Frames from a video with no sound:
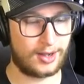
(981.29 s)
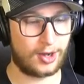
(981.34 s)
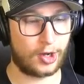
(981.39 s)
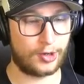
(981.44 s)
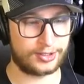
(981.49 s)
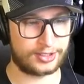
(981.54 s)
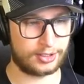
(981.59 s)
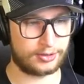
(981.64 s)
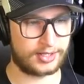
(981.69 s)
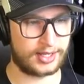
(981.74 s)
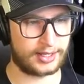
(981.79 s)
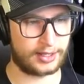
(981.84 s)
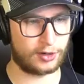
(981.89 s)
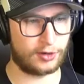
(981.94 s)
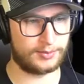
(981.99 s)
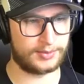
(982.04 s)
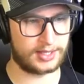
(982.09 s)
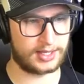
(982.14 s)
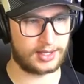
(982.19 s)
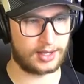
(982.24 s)
Also taking
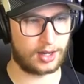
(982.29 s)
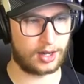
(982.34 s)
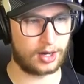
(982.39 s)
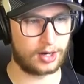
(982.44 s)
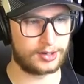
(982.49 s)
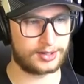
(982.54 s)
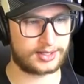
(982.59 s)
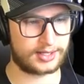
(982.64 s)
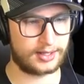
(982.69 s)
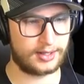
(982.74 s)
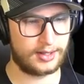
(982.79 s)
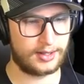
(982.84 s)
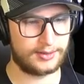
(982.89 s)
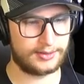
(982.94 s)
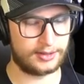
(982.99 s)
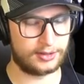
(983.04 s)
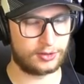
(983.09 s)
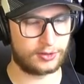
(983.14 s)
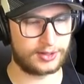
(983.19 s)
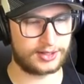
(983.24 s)
home the Hart.
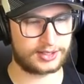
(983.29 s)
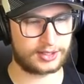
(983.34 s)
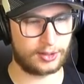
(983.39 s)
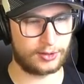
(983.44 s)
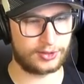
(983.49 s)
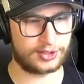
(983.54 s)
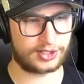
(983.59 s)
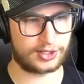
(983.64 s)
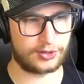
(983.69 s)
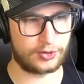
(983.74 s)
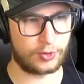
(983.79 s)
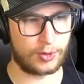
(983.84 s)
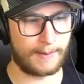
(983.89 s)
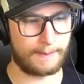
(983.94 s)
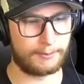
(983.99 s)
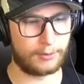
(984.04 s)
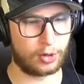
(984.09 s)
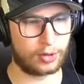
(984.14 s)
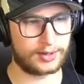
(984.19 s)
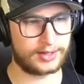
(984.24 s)
The Norris goes to
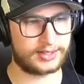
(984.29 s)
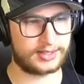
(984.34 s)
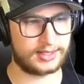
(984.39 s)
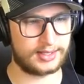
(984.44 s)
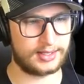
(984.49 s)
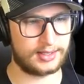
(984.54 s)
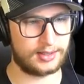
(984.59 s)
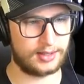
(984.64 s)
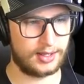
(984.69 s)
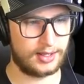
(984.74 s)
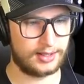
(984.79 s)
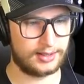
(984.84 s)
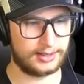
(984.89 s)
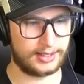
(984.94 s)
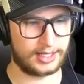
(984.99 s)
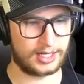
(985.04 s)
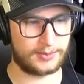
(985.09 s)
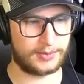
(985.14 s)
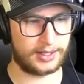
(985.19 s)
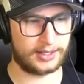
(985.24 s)
Morrissey.
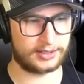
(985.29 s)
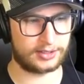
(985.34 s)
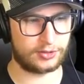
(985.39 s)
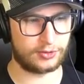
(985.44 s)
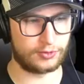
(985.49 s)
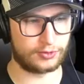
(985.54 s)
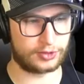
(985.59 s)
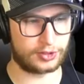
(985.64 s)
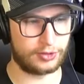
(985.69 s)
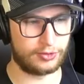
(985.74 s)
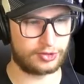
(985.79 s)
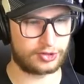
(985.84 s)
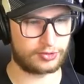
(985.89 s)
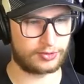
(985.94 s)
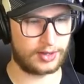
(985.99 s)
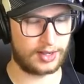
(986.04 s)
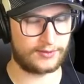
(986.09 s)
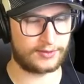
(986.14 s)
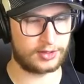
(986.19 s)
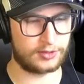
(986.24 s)
Lady Byng to
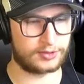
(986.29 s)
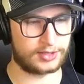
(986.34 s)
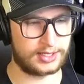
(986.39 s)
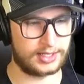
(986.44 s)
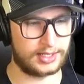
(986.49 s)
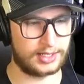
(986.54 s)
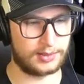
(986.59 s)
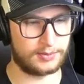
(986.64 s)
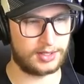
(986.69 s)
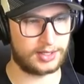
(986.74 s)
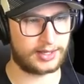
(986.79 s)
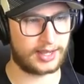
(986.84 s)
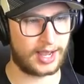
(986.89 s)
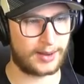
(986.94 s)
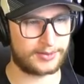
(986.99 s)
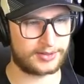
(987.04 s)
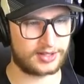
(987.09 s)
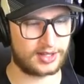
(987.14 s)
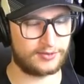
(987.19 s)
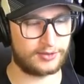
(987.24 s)
Kucherov. Are you kidding me?
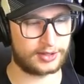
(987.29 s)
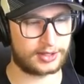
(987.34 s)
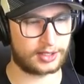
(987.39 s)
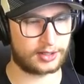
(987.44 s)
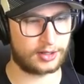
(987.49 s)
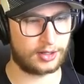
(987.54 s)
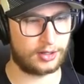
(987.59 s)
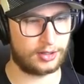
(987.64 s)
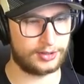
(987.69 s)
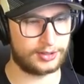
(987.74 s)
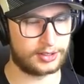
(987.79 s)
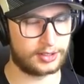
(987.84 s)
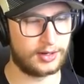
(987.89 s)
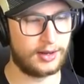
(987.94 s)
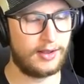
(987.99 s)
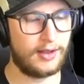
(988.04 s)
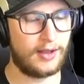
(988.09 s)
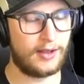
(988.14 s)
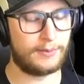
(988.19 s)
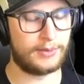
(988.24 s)
Kaprizov with the
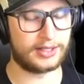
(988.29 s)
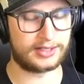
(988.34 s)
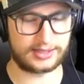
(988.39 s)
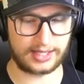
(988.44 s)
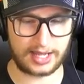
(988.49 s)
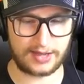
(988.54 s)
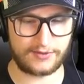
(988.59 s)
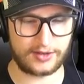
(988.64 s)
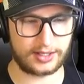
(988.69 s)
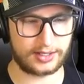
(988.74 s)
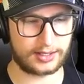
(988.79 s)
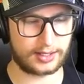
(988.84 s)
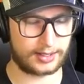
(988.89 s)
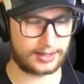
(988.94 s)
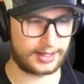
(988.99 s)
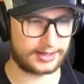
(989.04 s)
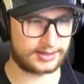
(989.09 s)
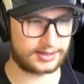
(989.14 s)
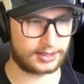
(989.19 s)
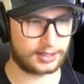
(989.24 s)
Calder.
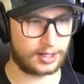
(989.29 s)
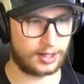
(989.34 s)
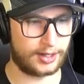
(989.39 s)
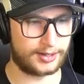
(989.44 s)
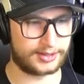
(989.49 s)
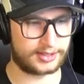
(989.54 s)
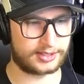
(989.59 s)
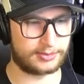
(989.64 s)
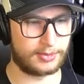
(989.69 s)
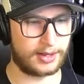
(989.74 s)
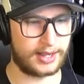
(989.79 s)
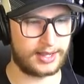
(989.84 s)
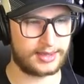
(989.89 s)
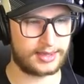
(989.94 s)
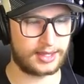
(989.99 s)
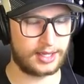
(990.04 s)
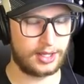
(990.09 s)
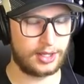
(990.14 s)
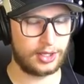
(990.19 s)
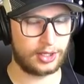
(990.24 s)
McDavid gets the Conn
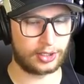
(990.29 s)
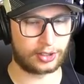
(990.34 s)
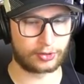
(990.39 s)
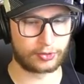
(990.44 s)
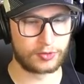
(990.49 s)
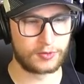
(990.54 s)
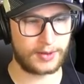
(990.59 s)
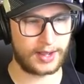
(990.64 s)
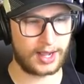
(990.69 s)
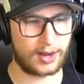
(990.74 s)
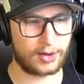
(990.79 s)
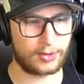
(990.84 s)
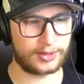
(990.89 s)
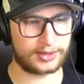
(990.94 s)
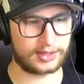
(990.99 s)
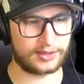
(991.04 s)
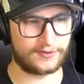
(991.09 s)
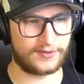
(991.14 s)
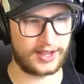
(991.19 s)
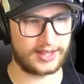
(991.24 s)
Smythe. Grubauer
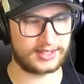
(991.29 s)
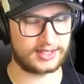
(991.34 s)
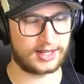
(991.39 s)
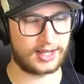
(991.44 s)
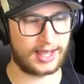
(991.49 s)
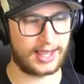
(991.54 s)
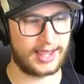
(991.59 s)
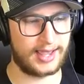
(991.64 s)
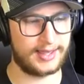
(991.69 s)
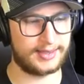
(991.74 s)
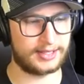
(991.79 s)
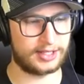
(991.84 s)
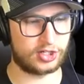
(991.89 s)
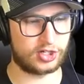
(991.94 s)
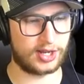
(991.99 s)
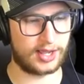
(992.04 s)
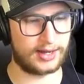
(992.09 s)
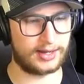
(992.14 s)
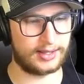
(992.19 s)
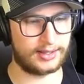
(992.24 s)
with the Vezina and the
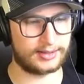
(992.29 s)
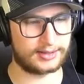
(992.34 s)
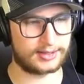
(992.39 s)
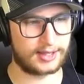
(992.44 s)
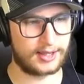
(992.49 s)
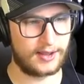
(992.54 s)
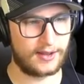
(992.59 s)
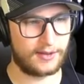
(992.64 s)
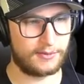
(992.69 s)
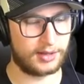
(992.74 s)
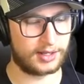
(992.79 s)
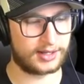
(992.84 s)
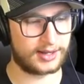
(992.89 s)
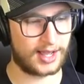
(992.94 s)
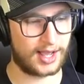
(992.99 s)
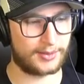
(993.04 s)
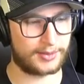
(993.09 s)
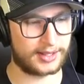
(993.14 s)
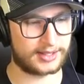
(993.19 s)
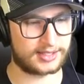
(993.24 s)
Jennings.
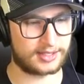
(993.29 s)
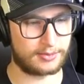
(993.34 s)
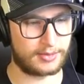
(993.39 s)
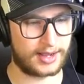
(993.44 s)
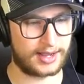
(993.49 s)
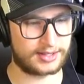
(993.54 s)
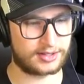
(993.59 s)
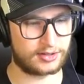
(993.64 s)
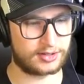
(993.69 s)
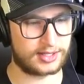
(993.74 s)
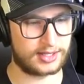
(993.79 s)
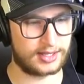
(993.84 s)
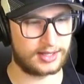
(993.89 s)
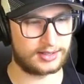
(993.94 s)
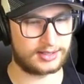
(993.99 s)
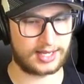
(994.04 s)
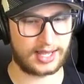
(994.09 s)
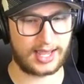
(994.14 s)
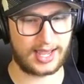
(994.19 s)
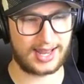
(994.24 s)
McNabb gets the
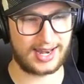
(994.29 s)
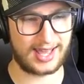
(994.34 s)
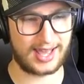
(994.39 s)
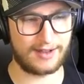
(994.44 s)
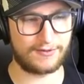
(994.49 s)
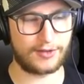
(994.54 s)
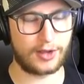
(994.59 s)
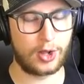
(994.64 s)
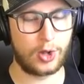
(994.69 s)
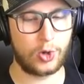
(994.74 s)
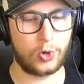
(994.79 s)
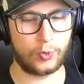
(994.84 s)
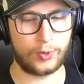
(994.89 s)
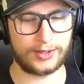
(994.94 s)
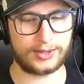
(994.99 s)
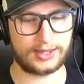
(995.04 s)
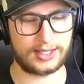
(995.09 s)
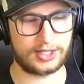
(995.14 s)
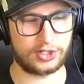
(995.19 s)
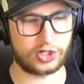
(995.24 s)
Masterton. Tanev
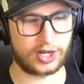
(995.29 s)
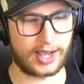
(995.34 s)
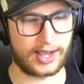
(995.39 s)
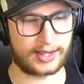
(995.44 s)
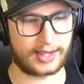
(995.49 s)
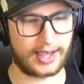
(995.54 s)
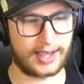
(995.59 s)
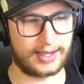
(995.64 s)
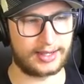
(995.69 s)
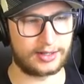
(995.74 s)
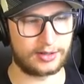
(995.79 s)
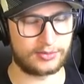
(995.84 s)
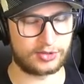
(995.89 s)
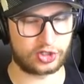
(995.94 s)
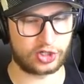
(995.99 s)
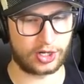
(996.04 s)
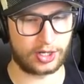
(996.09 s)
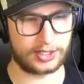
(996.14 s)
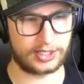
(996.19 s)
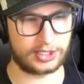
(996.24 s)
with the Jack
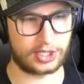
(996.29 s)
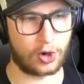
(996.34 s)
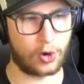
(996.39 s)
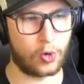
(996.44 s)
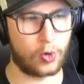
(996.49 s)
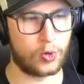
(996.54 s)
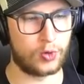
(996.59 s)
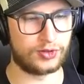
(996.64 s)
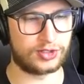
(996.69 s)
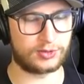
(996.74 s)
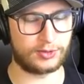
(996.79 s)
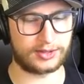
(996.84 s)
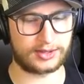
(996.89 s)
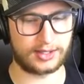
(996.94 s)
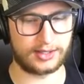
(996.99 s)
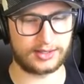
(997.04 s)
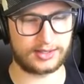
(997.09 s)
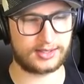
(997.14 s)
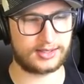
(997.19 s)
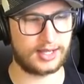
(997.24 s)
Adams. Johnny Toes with
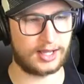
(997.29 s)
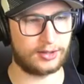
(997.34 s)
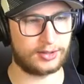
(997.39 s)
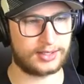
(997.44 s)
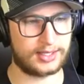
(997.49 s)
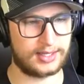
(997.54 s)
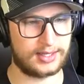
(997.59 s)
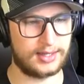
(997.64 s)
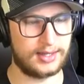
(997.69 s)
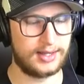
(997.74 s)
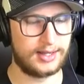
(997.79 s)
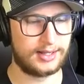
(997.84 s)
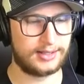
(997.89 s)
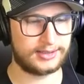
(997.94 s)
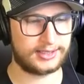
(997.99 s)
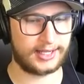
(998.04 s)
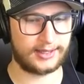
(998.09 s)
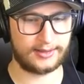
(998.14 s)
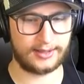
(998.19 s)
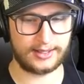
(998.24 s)
the Selke.
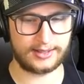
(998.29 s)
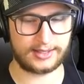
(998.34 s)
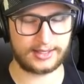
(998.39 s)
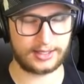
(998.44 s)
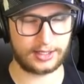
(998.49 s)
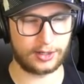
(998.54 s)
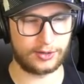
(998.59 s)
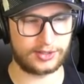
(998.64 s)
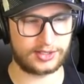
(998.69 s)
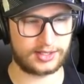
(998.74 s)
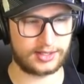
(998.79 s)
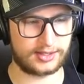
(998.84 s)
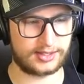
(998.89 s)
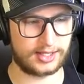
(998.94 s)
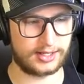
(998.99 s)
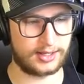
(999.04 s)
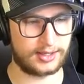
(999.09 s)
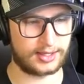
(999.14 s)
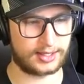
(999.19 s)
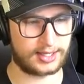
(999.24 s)
Ted Lindsay goes to
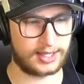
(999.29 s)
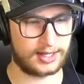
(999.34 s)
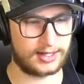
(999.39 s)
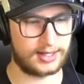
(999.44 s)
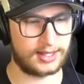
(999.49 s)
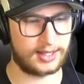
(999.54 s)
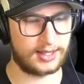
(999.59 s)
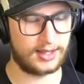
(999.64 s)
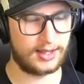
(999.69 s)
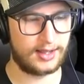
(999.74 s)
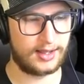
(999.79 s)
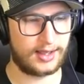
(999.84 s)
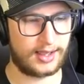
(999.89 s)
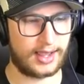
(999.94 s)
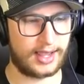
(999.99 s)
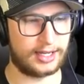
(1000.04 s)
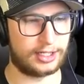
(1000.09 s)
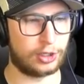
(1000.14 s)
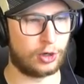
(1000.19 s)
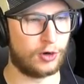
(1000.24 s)
Sydney the Kidney.
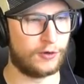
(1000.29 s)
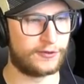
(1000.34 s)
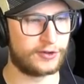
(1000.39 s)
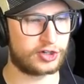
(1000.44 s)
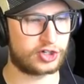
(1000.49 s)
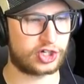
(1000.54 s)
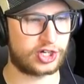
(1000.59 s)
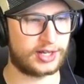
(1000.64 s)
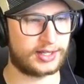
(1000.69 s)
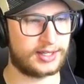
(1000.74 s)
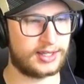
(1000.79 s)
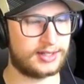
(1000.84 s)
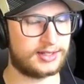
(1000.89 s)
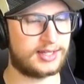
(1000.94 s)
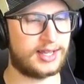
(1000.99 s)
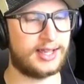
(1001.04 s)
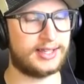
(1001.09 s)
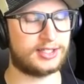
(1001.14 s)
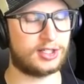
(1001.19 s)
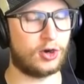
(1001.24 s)
And Over Chicken
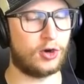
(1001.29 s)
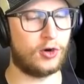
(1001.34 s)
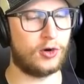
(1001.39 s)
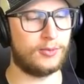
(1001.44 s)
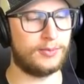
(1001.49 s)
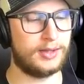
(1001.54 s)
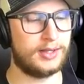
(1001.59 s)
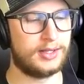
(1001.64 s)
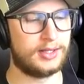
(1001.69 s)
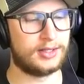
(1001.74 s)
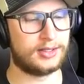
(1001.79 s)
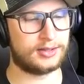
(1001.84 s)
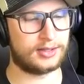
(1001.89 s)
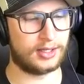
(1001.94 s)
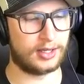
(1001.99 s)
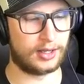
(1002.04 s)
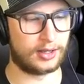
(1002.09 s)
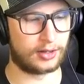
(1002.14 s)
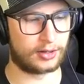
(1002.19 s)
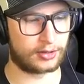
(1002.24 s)
takes home
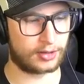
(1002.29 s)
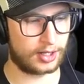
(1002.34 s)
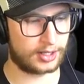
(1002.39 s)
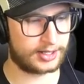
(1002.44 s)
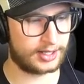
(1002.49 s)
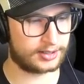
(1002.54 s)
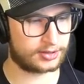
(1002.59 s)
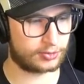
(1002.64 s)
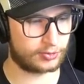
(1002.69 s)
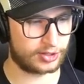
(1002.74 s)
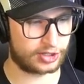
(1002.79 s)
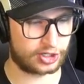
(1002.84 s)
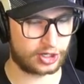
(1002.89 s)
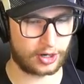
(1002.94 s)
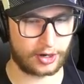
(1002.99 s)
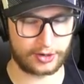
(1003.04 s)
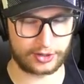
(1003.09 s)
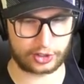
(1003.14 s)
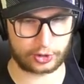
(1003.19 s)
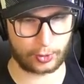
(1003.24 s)
the Rocket
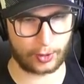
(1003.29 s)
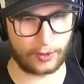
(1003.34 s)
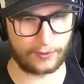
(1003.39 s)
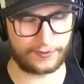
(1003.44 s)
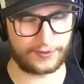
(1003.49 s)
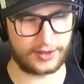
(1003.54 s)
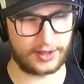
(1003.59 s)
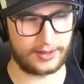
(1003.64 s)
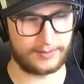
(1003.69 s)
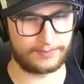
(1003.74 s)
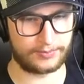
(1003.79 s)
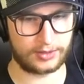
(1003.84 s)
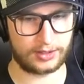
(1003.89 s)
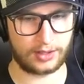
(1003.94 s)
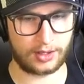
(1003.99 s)
Richard Trophy.